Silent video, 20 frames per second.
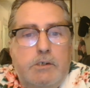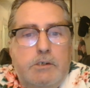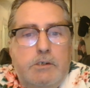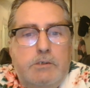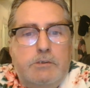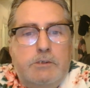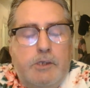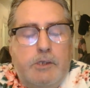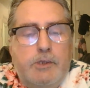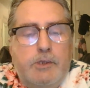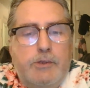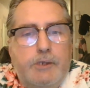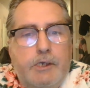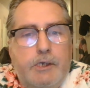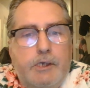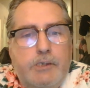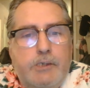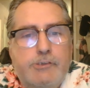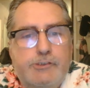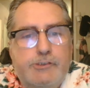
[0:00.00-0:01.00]
The other thing
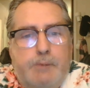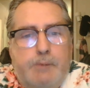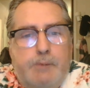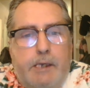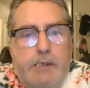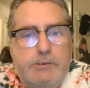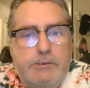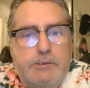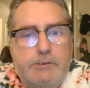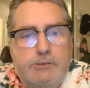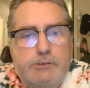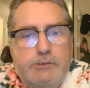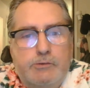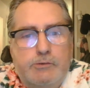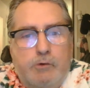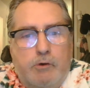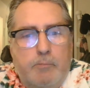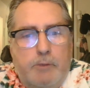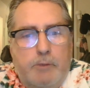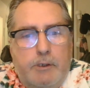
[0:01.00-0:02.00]
is space is
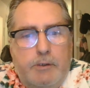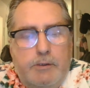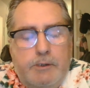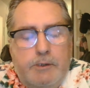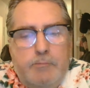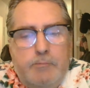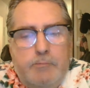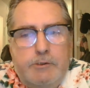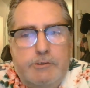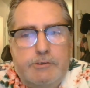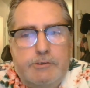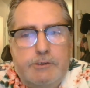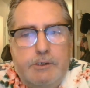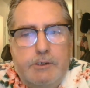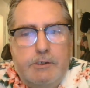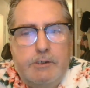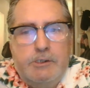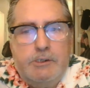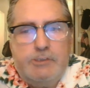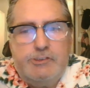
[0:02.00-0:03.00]
dormant. That means
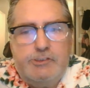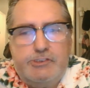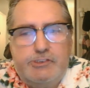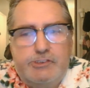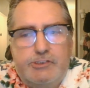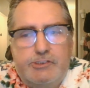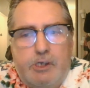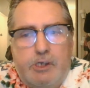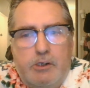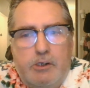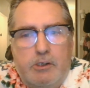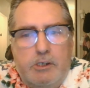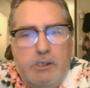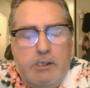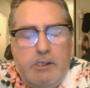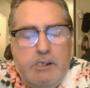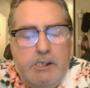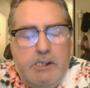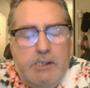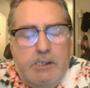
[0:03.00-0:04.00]
it's subtle.
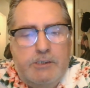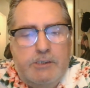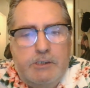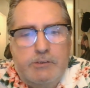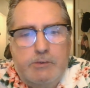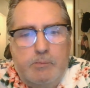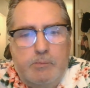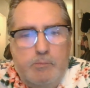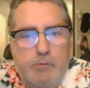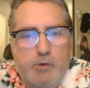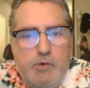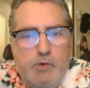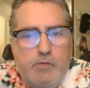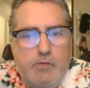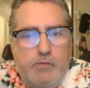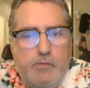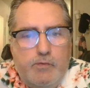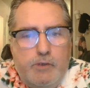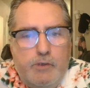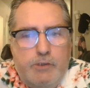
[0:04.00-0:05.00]
It doesn't
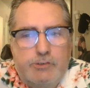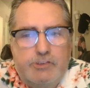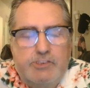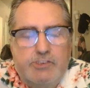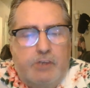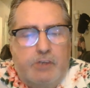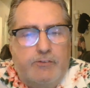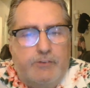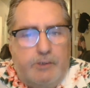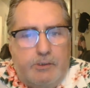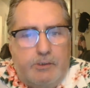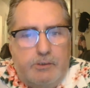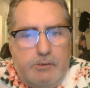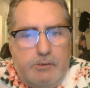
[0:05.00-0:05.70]
move. It's nothing.